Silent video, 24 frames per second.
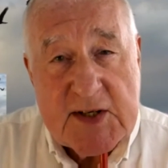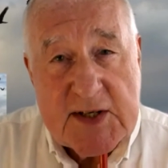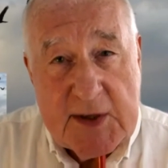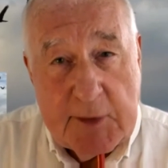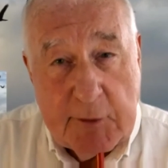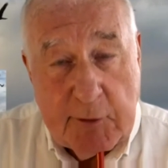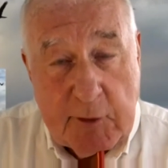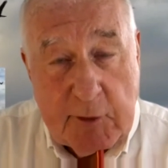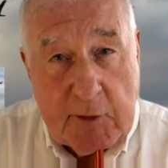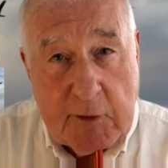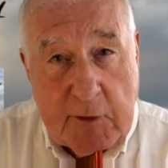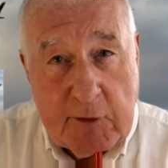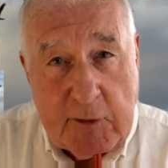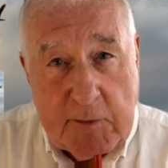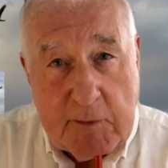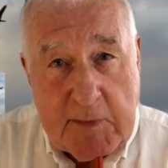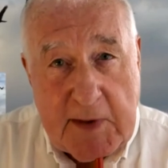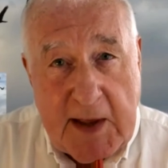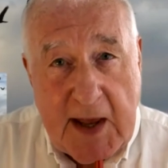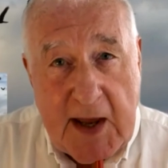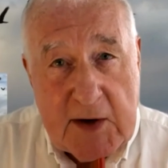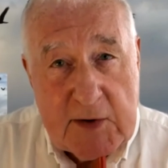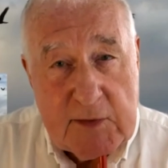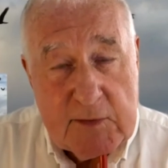different from
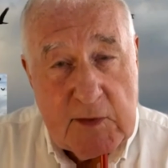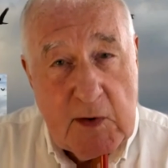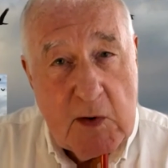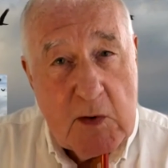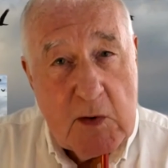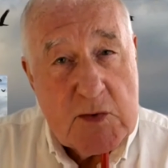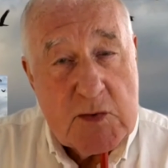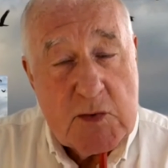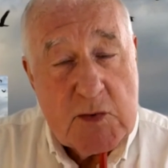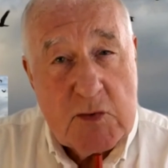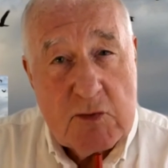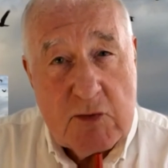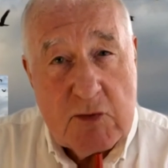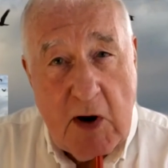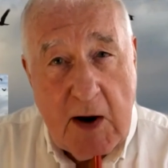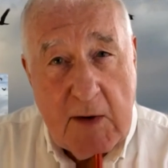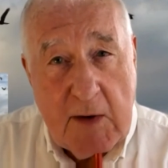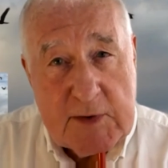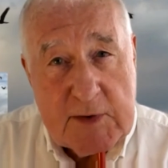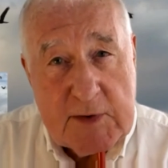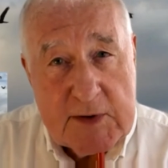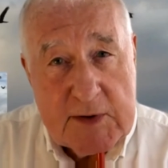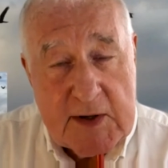that of those who drafted